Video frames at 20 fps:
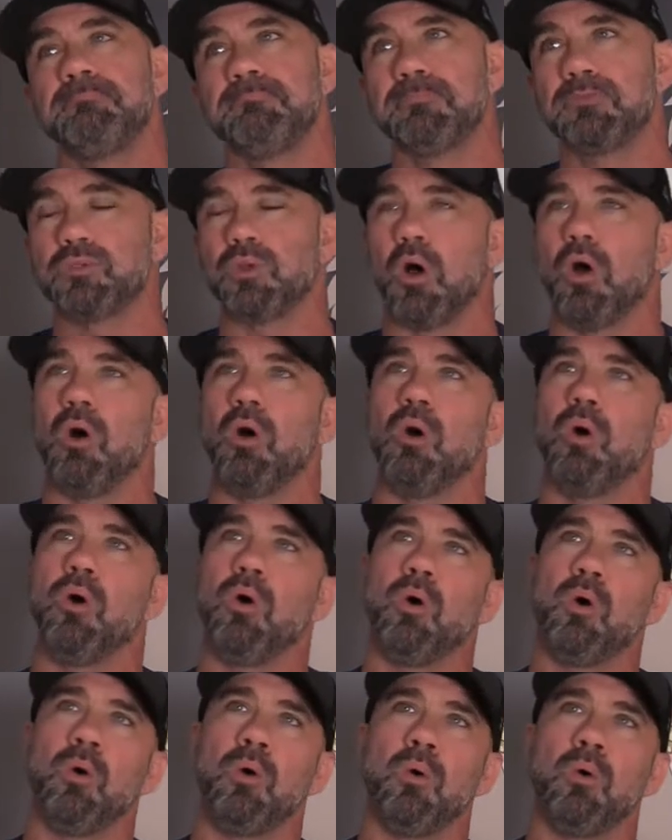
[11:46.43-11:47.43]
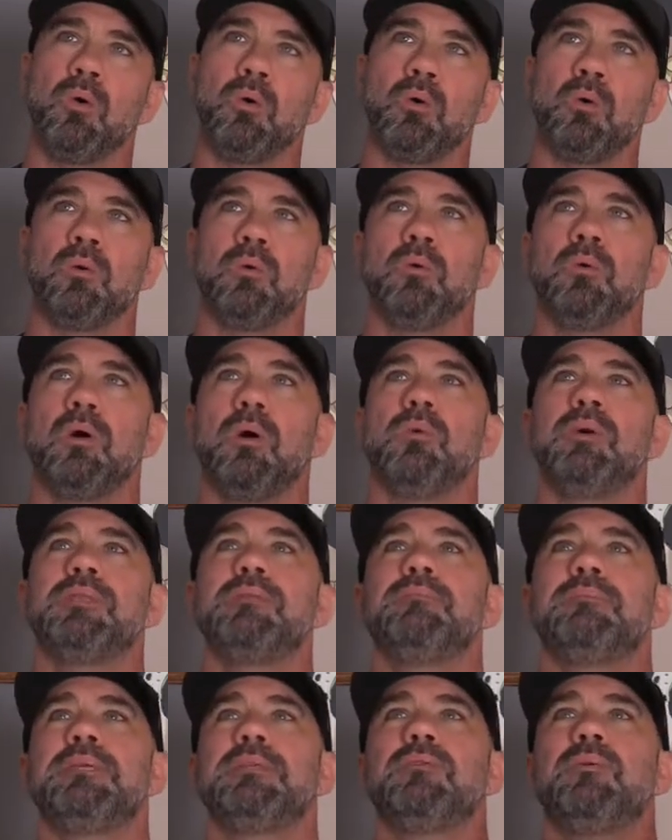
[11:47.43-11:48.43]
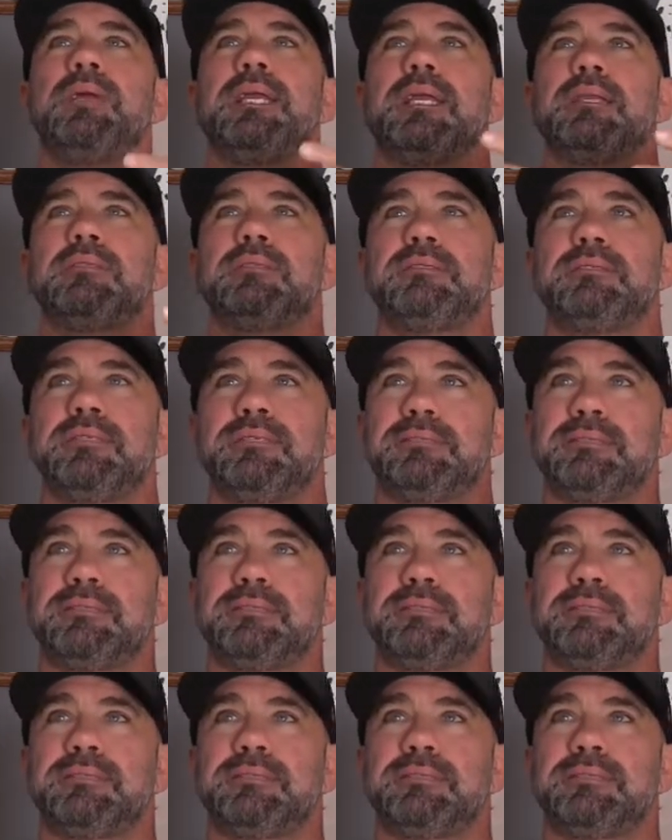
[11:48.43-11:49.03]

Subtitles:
so I wouldn't be doing